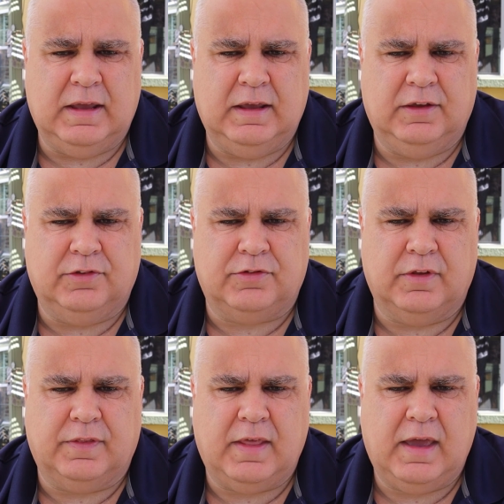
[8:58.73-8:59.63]
is
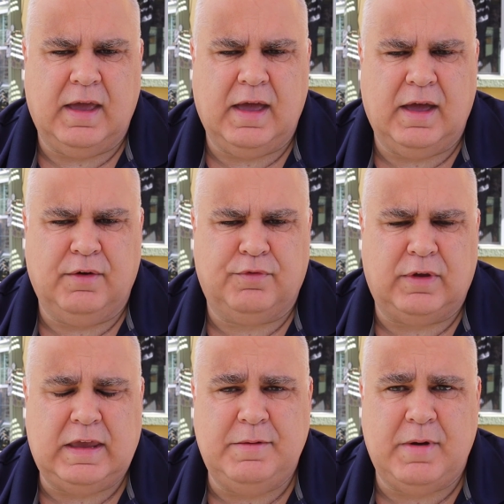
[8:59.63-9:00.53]
that they
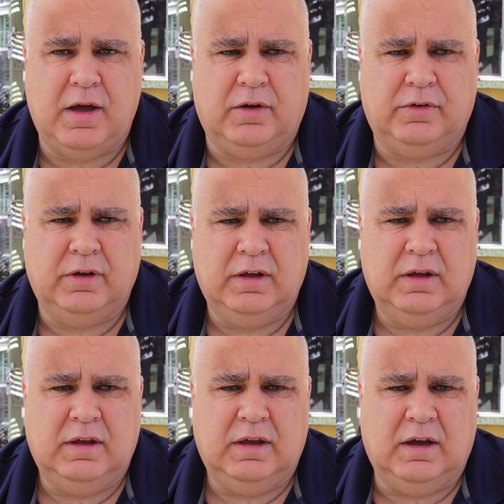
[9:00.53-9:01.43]
have emailed
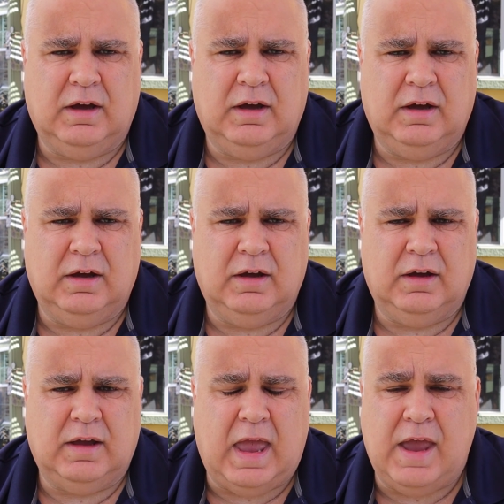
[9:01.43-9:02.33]

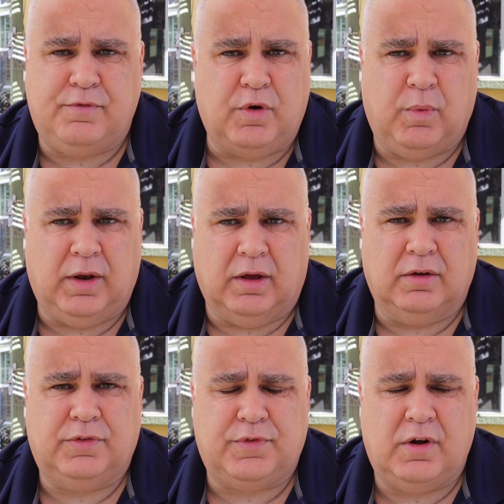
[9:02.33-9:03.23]
every
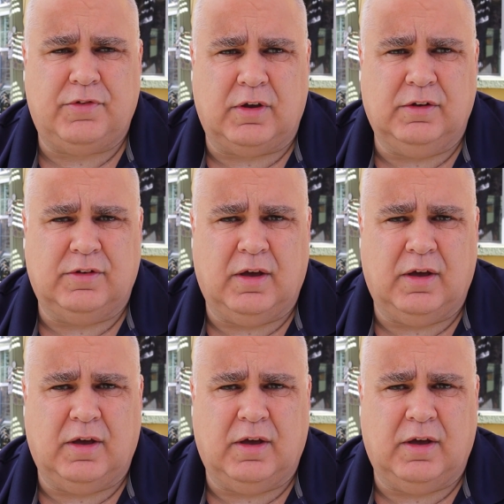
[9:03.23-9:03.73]
winner, as far as I can